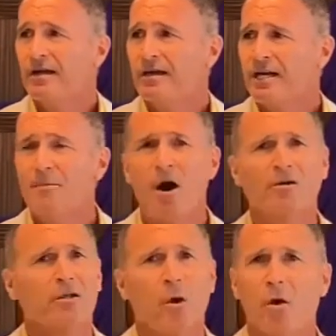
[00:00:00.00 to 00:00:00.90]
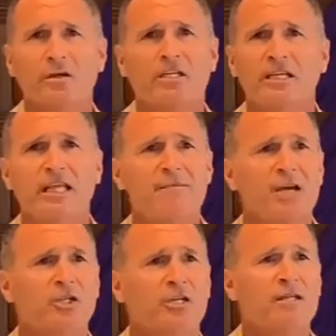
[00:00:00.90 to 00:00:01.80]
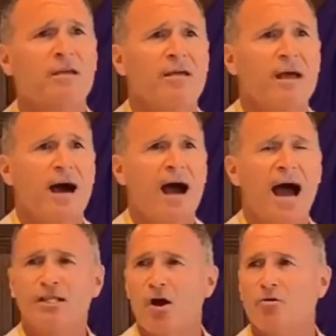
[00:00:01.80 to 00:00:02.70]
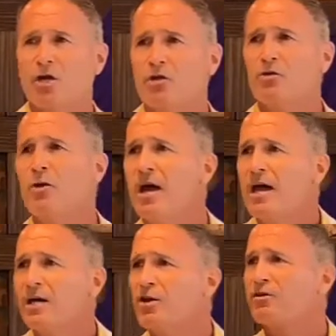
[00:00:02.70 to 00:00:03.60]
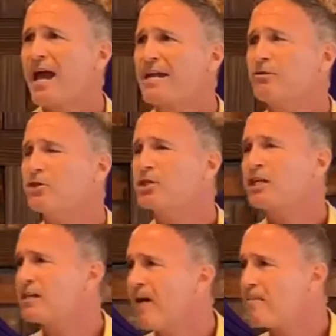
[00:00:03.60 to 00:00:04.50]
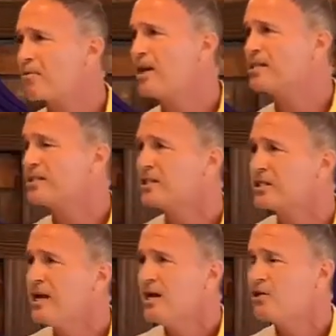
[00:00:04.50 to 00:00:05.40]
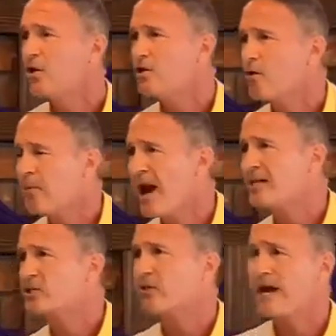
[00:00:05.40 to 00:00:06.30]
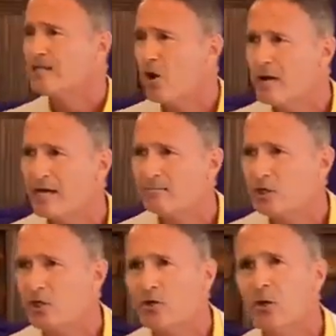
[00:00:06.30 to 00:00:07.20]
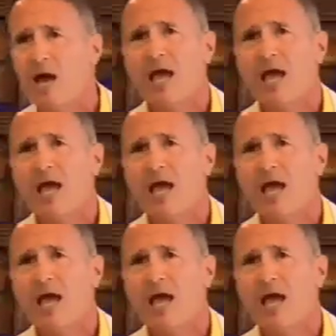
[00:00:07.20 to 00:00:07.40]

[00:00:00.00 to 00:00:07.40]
Come on, Lord, City Mission, I, I know you. Your candlestick's in my presence. Your, your pastor, I know him too.